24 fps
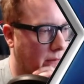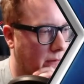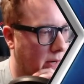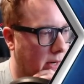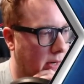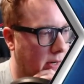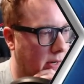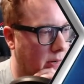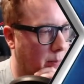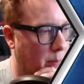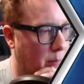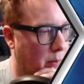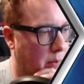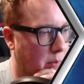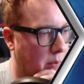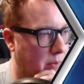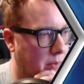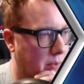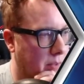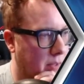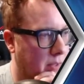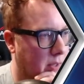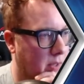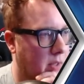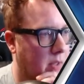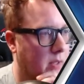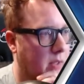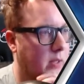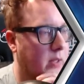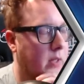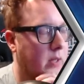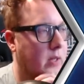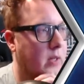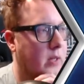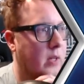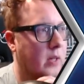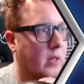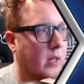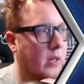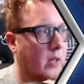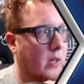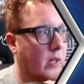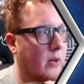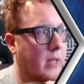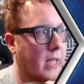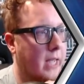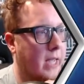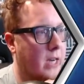very good pulls. The
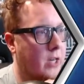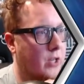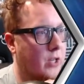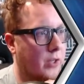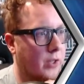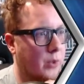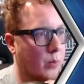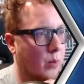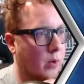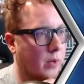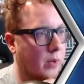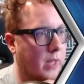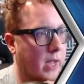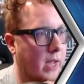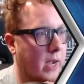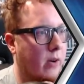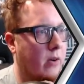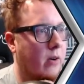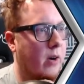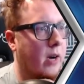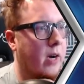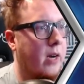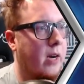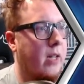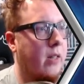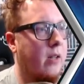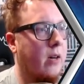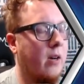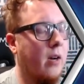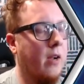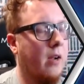locations weren't that great either.